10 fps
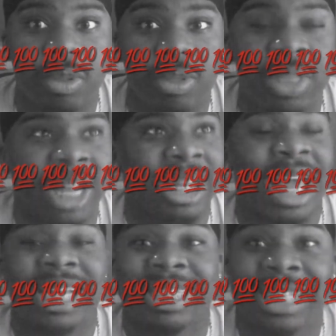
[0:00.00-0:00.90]
the
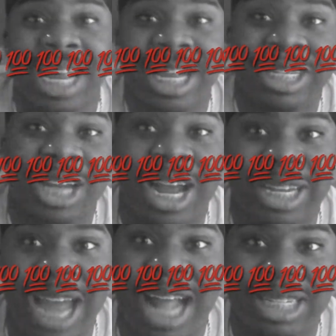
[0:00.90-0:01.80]
less chance y'all
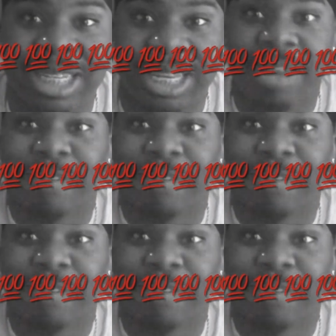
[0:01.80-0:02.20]
got to get